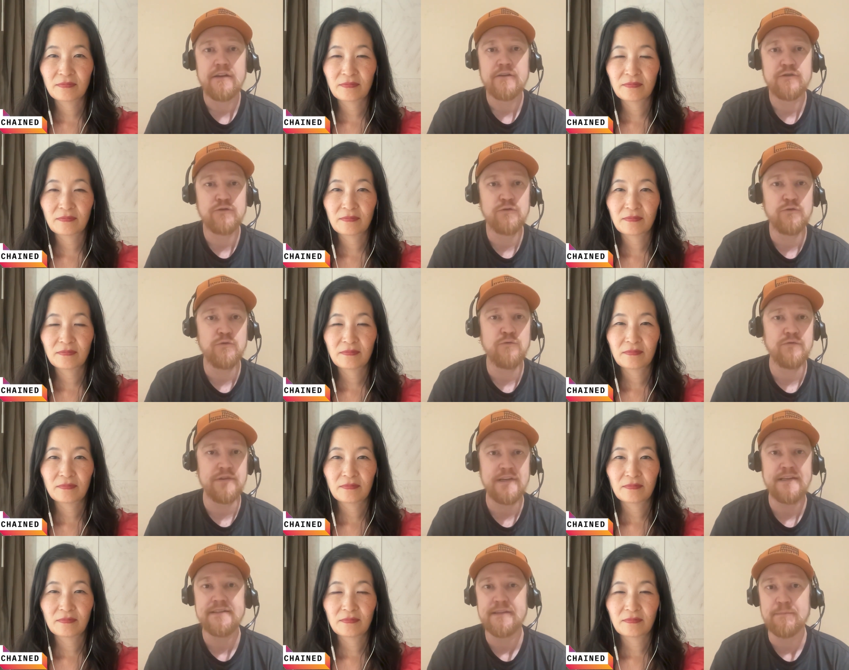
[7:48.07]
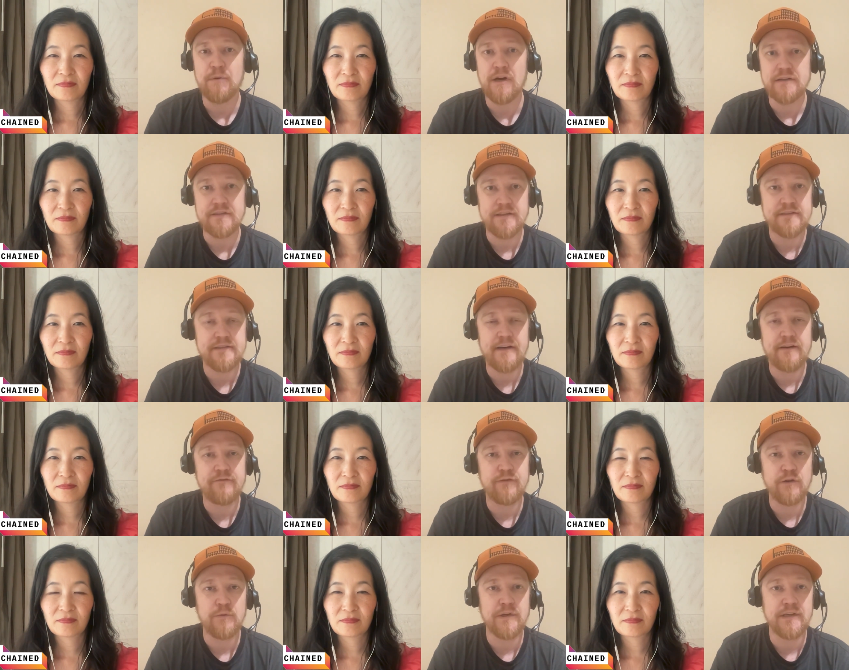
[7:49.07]
Speaker 1: to these deposits that are
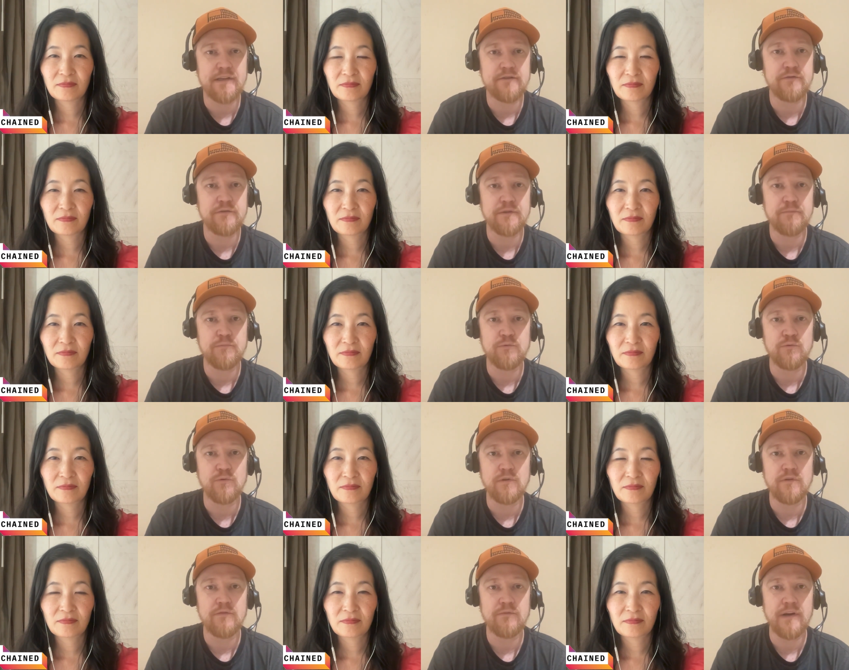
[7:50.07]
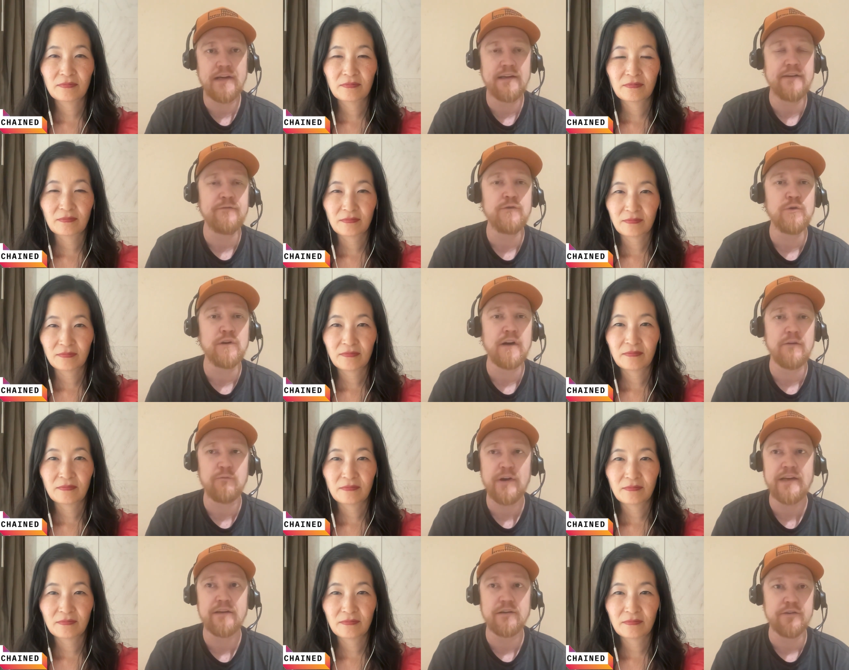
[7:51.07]
flowing into the pool, right? If you are a
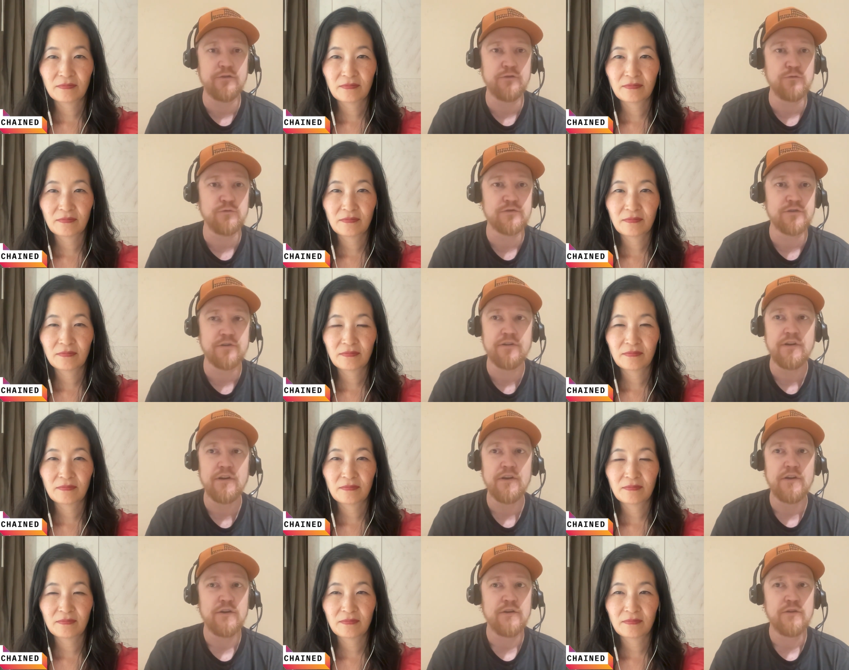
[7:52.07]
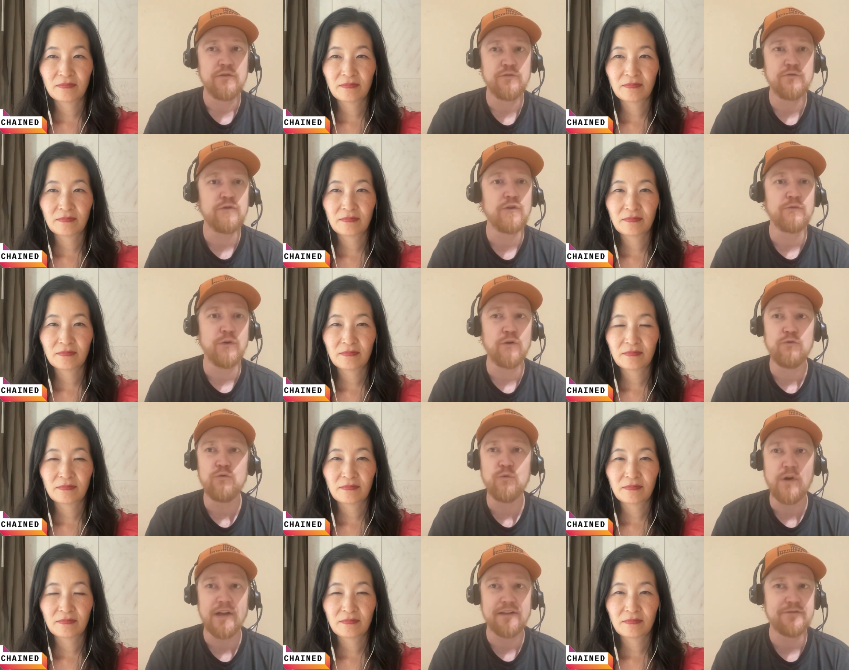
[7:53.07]
regular user, you don't know
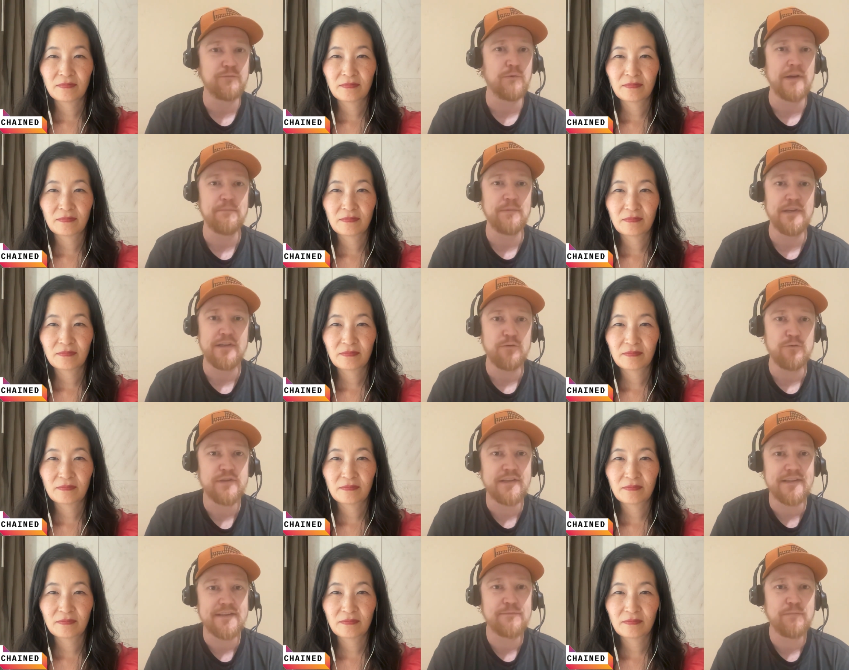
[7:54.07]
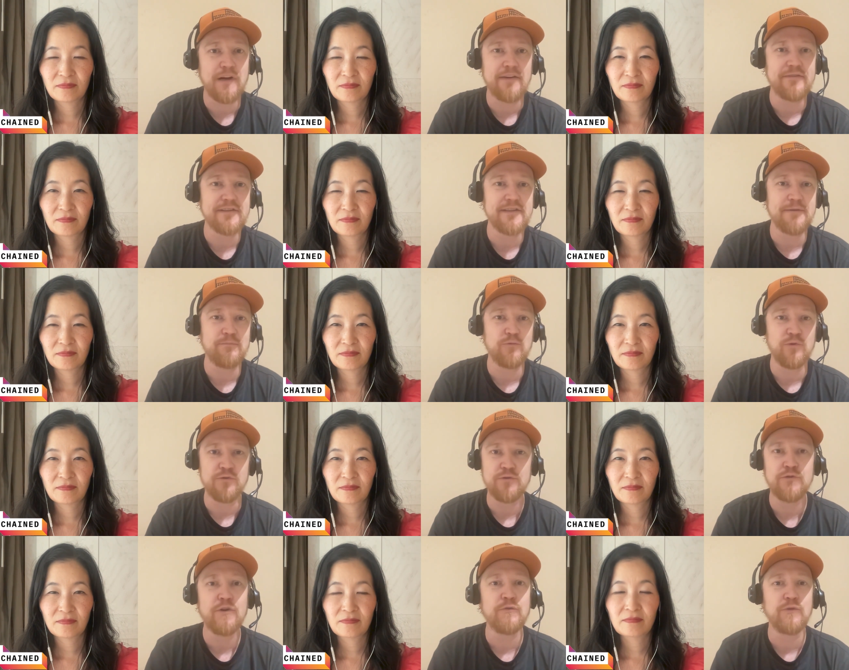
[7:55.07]
who else might be using this privacy pool.
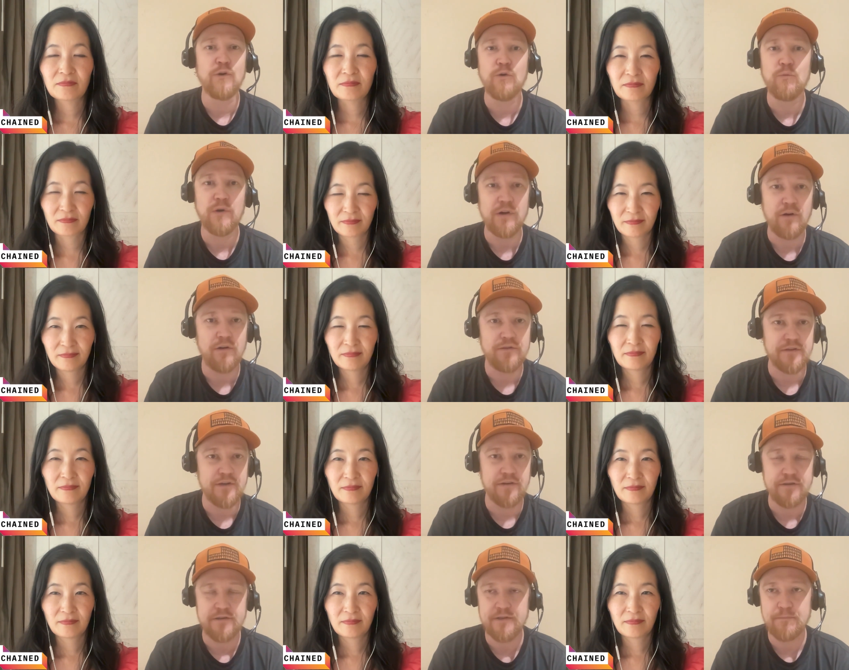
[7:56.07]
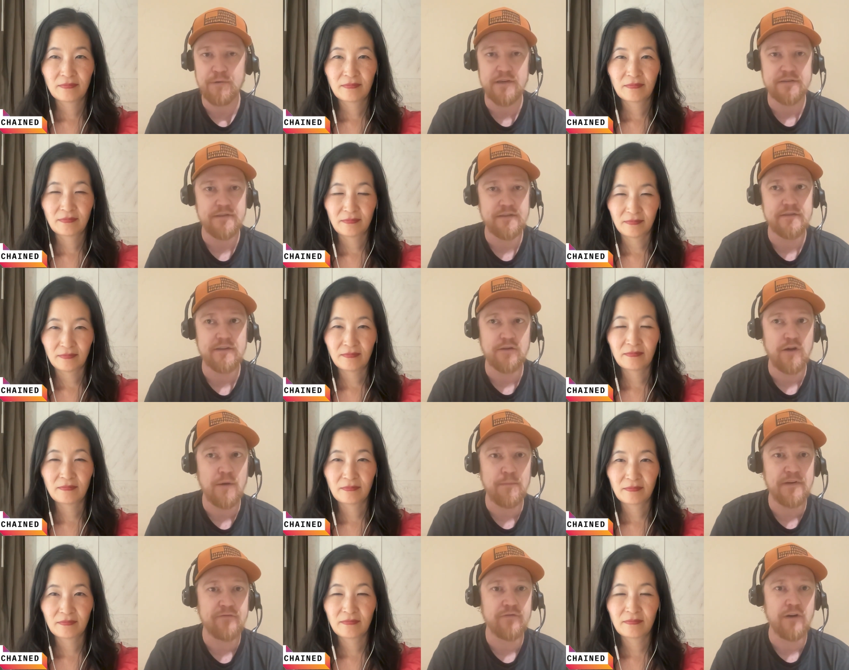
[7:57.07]
You don't know where all the other deposits are
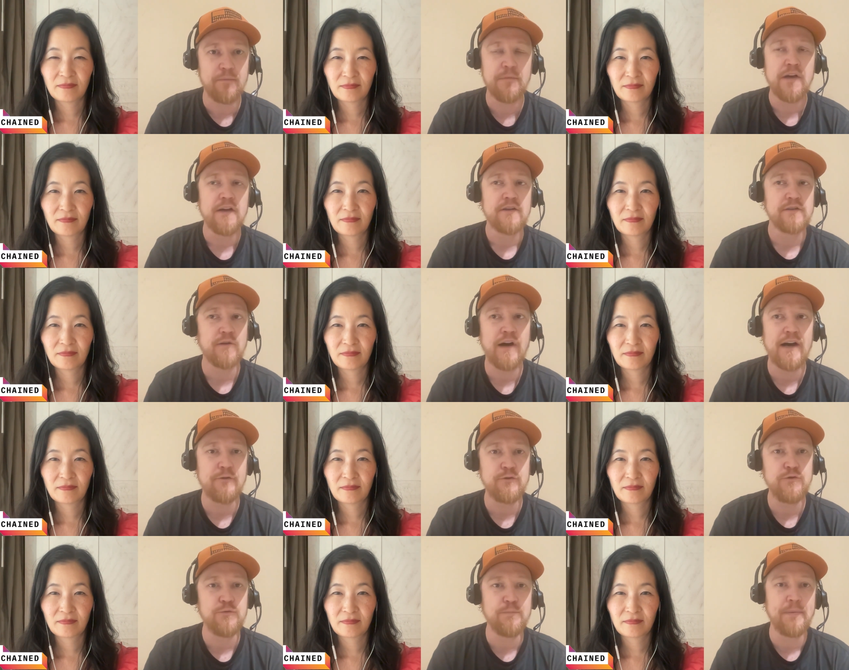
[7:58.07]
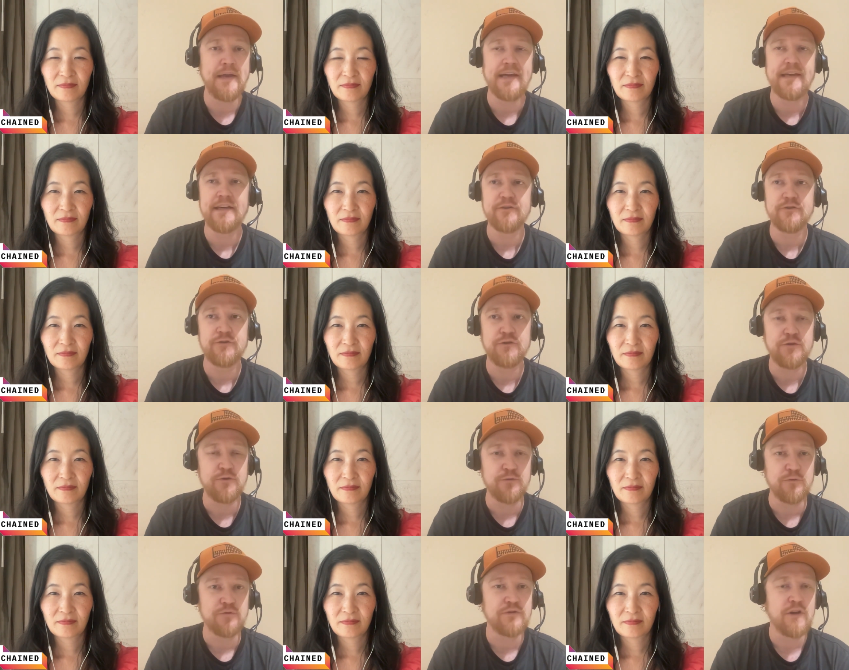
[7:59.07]
coming from. So how do you pick and
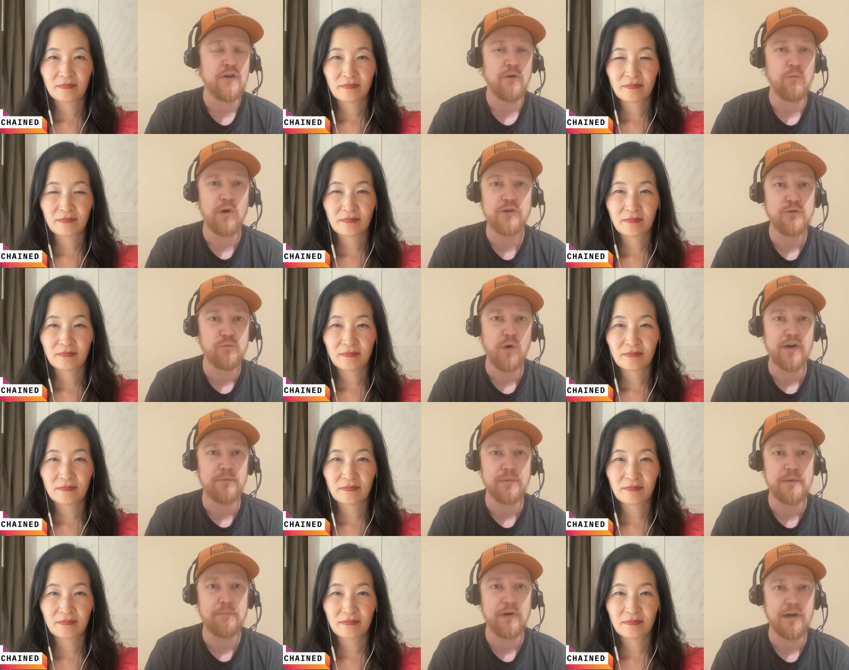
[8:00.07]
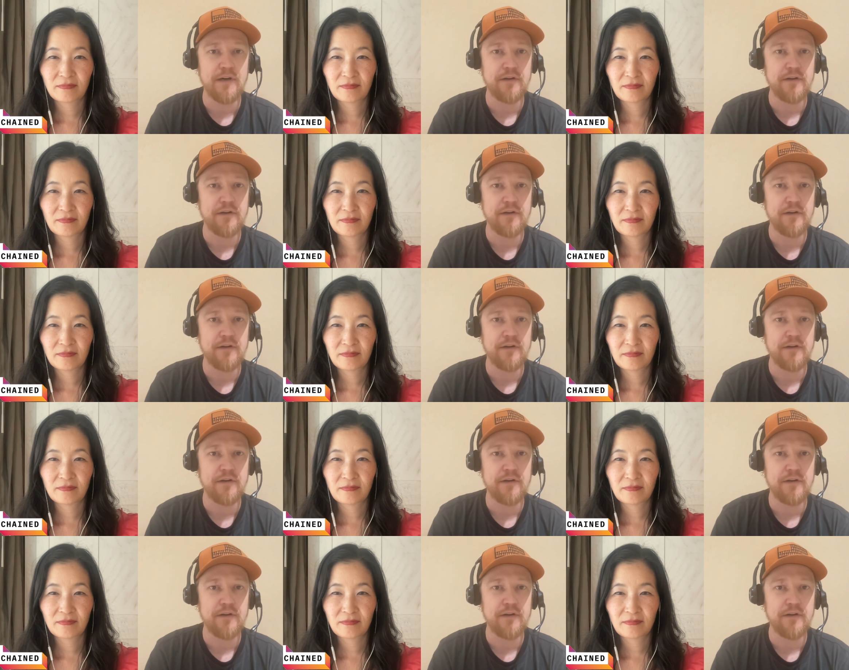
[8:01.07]
choose what you want to be part